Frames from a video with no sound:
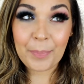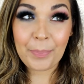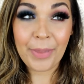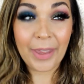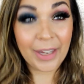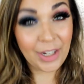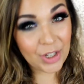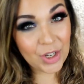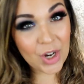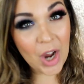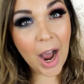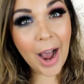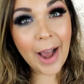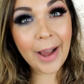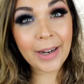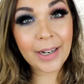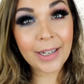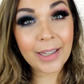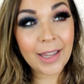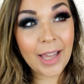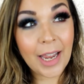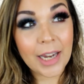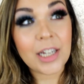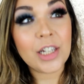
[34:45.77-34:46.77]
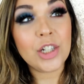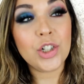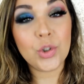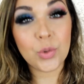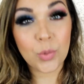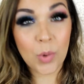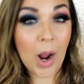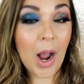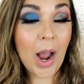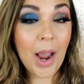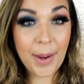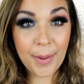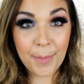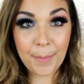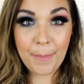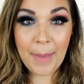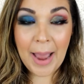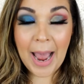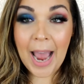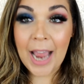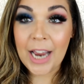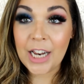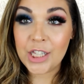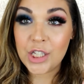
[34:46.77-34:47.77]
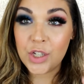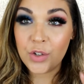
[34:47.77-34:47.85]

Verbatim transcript: Like not like a dry matte.